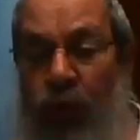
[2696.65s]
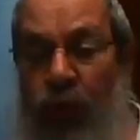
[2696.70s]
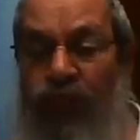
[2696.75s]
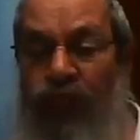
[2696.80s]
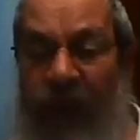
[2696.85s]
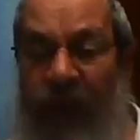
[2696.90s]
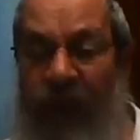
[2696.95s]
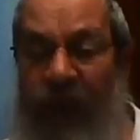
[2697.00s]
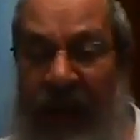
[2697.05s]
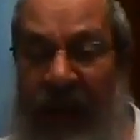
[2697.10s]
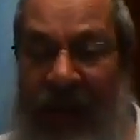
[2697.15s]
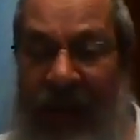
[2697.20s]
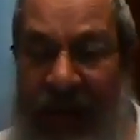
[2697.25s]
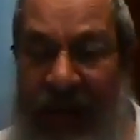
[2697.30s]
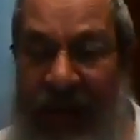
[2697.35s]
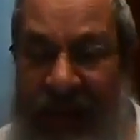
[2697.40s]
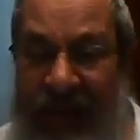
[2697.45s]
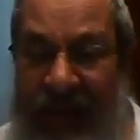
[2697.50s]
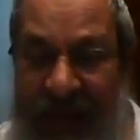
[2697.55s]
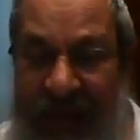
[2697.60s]
great
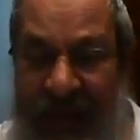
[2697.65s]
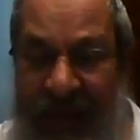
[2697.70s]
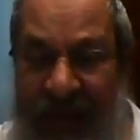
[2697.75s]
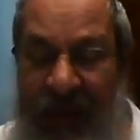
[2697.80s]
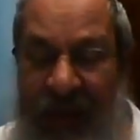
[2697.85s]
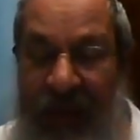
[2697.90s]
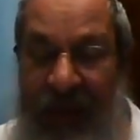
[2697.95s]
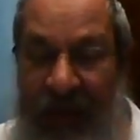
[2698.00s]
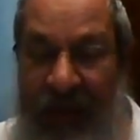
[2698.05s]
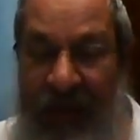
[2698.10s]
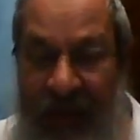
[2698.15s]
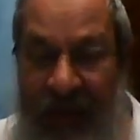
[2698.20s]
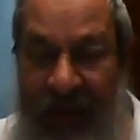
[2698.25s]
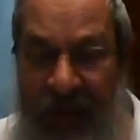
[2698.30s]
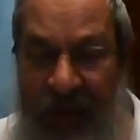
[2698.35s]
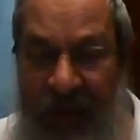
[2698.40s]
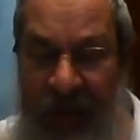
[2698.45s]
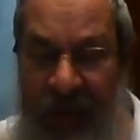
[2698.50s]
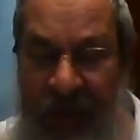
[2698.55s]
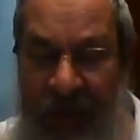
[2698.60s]
Hasidic
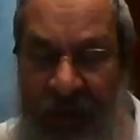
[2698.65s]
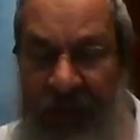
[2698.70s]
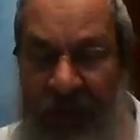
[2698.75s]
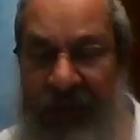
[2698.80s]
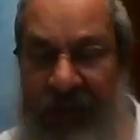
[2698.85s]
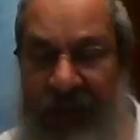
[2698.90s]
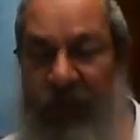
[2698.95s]
leaders